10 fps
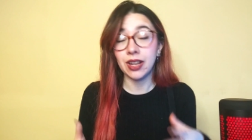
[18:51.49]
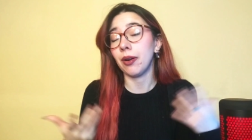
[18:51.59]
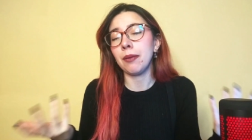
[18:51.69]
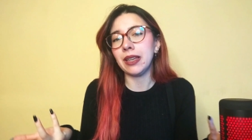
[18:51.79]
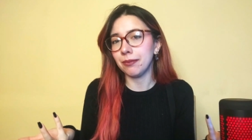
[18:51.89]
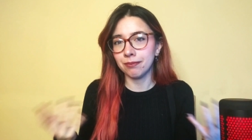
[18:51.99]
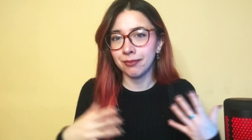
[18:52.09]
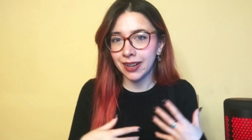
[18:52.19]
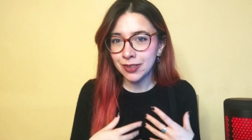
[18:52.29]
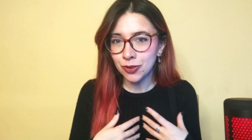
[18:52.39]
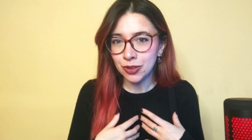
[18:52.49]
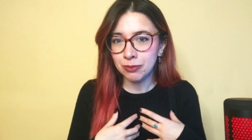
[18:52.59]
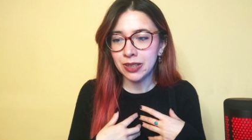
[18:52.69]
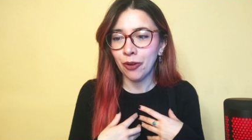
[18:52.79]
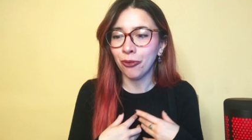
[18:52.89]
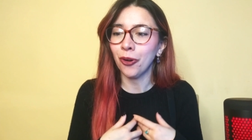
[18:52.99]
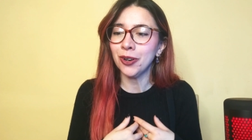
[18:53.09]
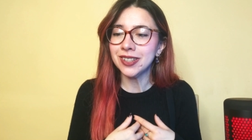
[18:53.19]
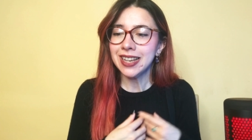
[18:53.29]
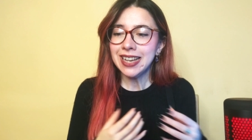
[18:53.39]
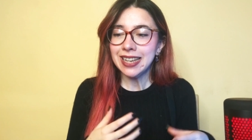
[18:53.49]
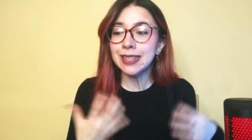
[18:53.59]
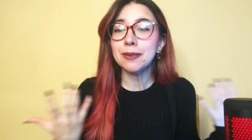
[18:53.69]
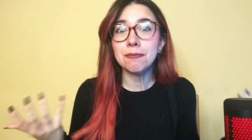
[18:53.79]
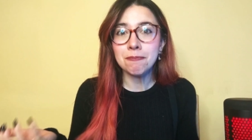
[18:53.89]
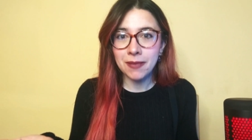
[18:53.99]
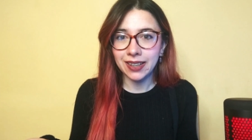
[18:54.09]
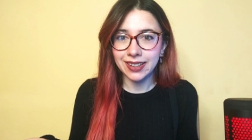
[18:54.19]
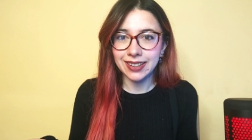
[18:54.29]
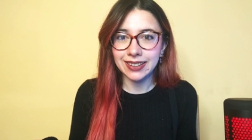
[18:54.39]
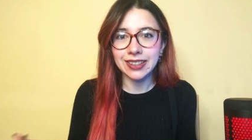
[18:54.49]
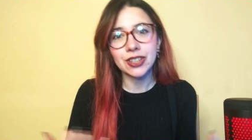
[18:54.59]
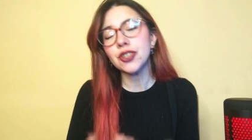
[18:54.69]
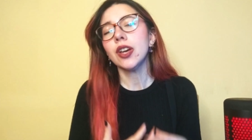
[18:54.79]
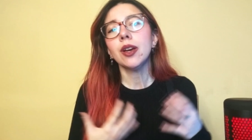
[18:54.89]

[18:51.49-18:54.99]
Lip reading: Now, I mean, my social media, of course, it's mainly in English,